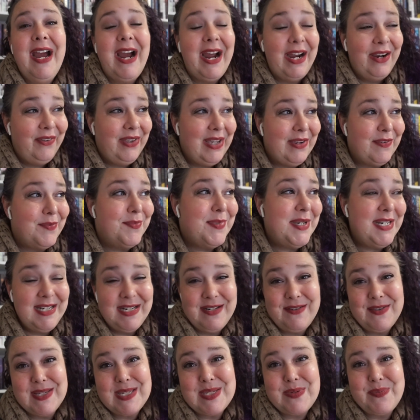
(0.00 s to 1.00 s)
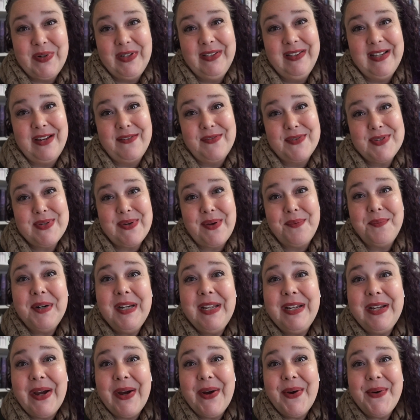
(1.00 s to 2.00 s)
I only have a minute of the sprint left, so I'm
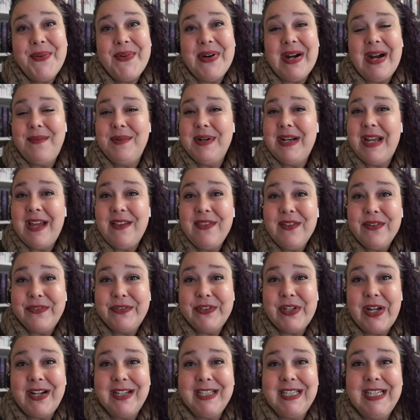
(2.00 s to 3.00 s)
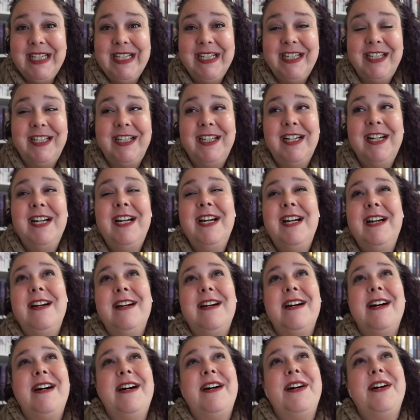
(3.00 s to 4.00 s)
gonna go. I'm gonna end the vlog here.
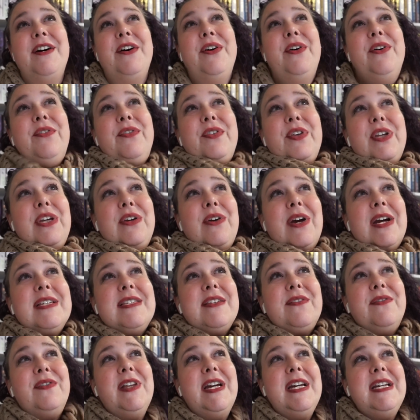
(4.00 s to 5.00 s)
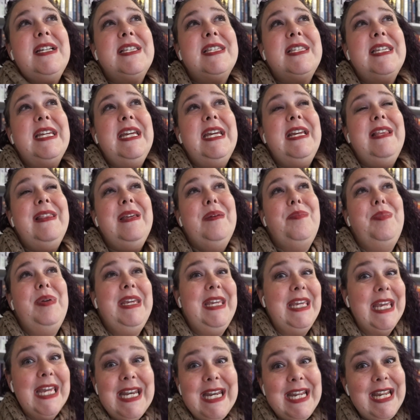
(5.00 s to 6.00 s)
Hopefully you guys have liked seeing the
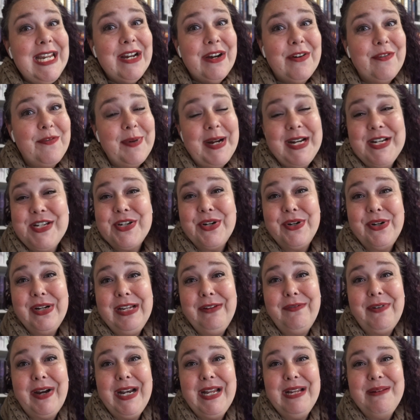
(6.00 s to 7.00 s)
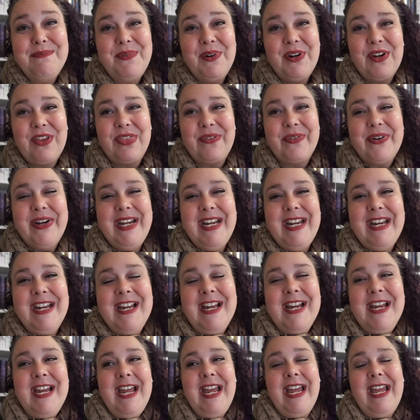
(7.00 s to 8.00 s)
beginning of my journey writing book three,
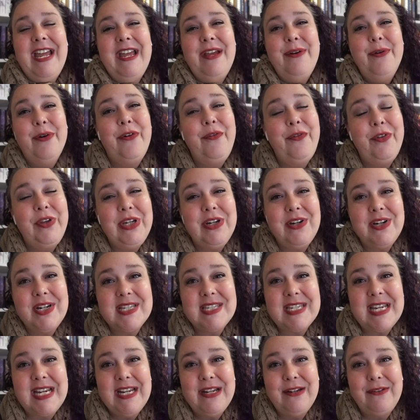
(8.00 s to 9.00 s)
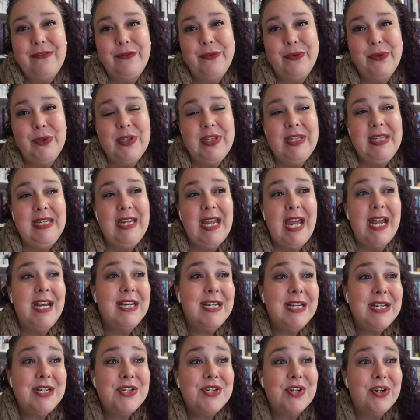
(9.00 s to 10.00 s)
and hopefully you're excited for the
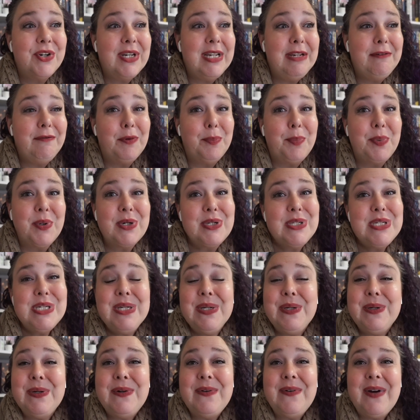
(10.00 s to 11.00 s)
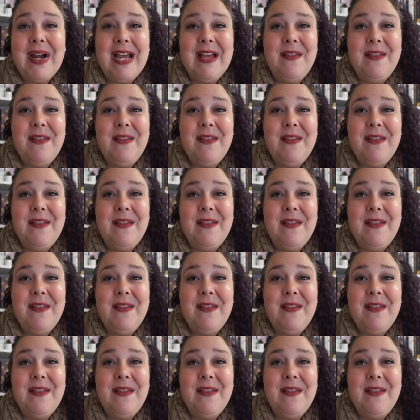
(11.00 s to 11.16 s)
editing journey for book two